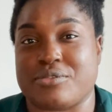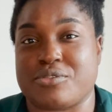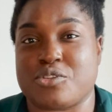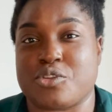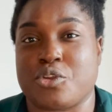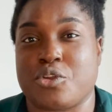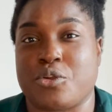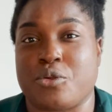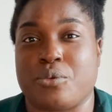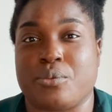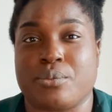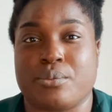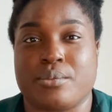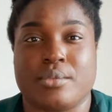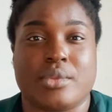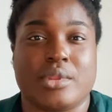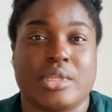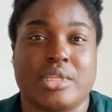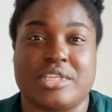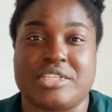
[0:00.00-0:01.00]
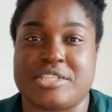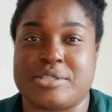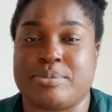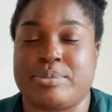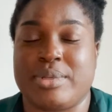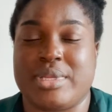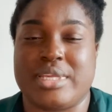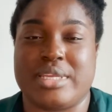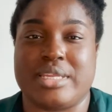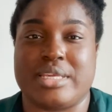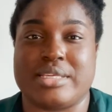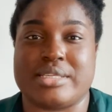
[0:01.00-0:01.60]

So the split